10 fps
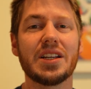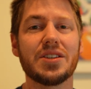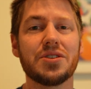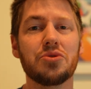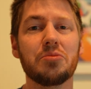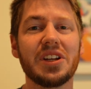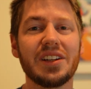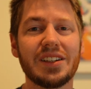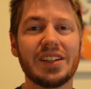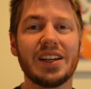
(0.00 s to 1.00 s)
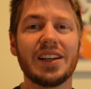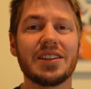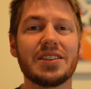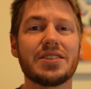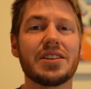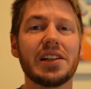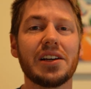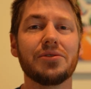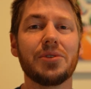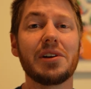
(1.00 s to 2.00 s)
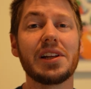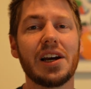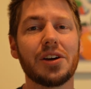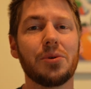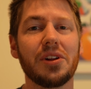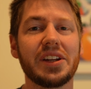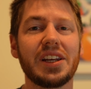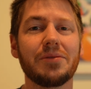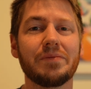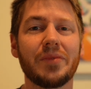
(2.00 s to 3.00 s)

zoom in and still have fairly high quality.